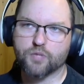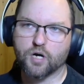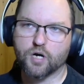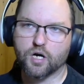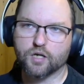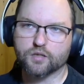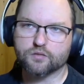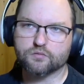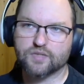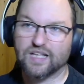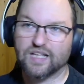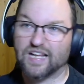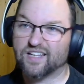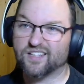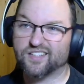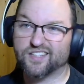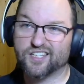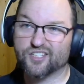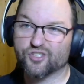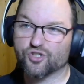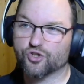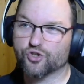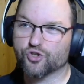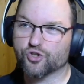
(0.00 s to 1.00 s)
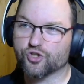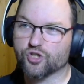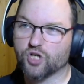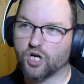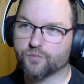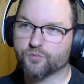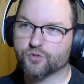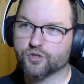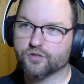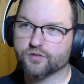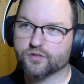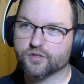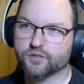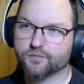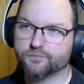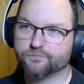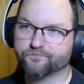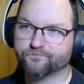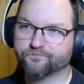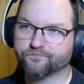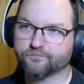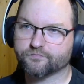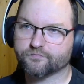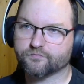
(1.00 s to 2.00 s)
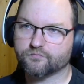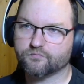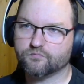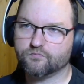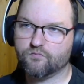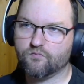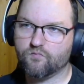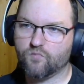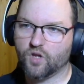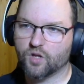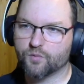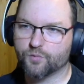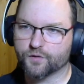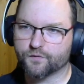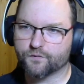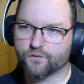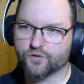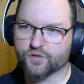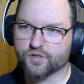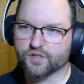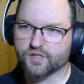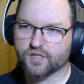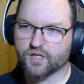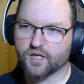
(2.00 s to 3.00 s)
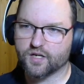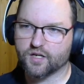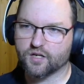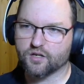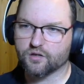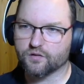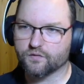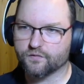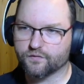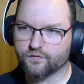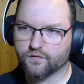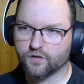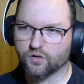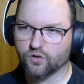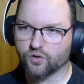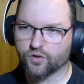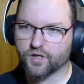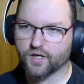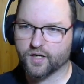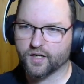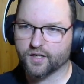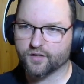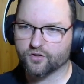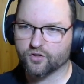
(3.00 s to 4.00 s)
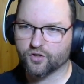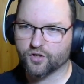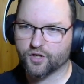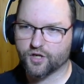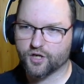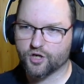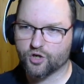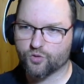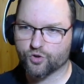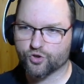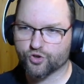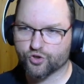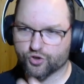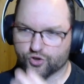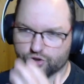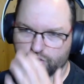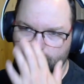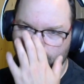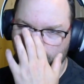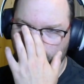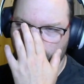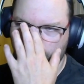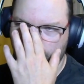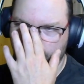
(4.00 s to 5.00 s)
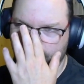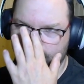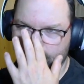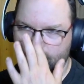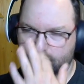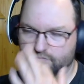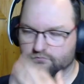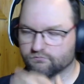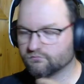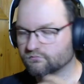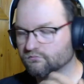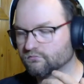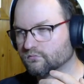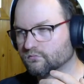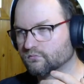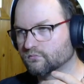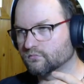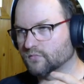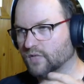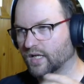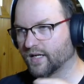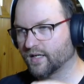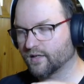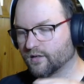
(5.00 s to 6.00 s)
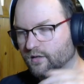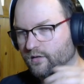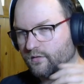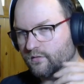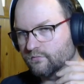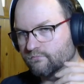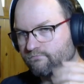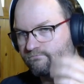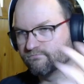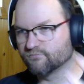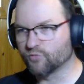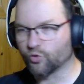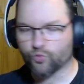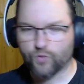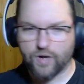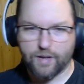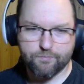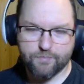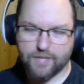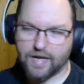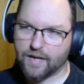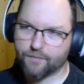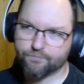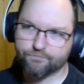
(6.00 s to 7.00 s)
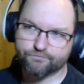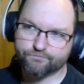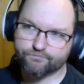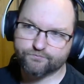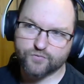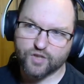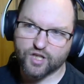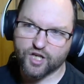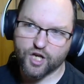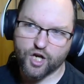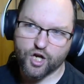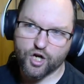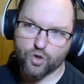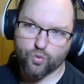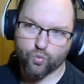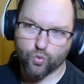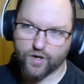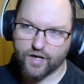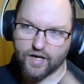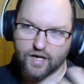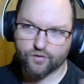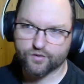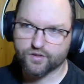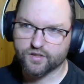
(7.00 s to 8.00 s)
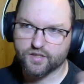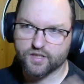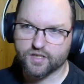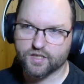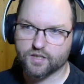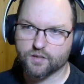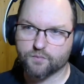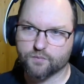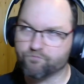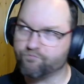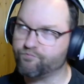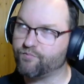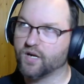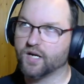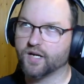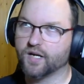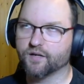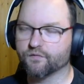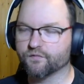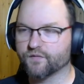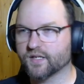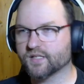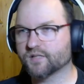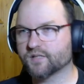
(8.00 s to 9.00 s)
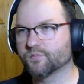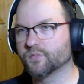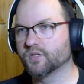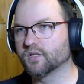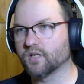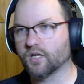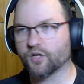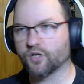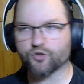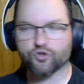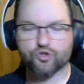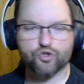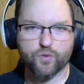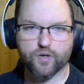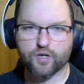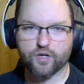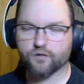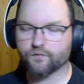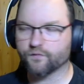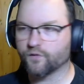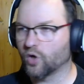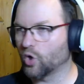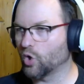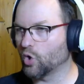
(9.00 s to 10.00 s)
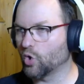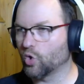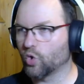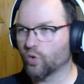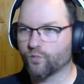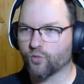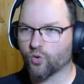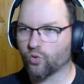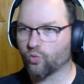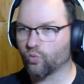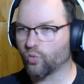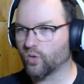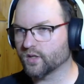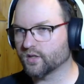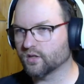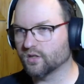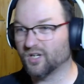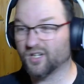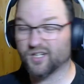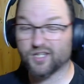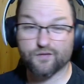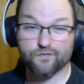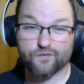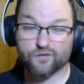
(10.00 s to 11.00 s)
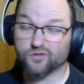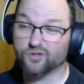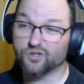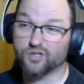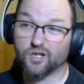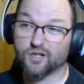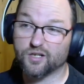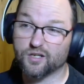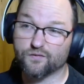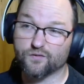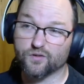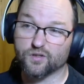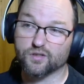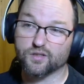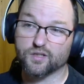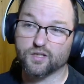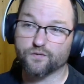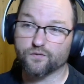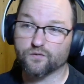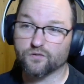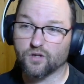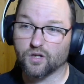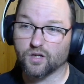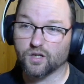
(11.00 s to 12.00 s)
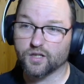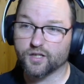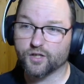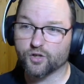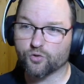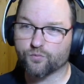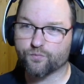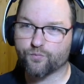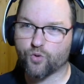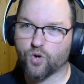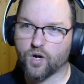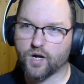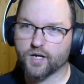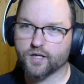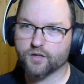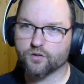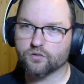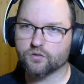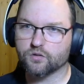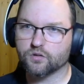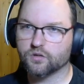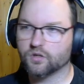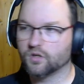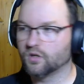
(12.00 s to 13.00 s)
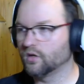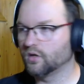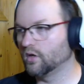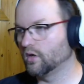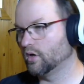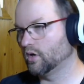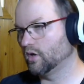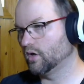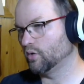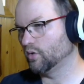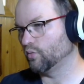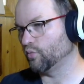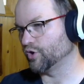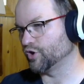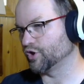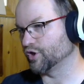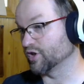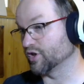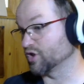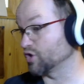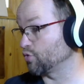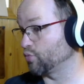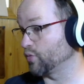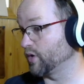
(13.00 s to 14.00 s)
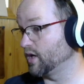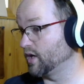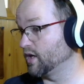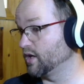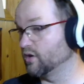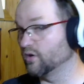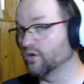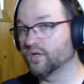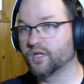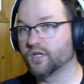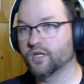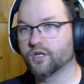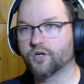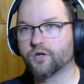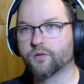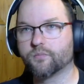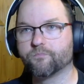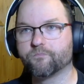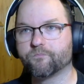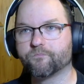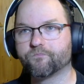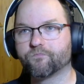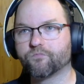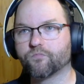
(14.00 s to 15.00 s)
But these are just options. But for the sake of looking at the gear, we're just going to look at like red map gear without any big investment like Thread of Hope or whatnot, not even a little Pride, which is really good here.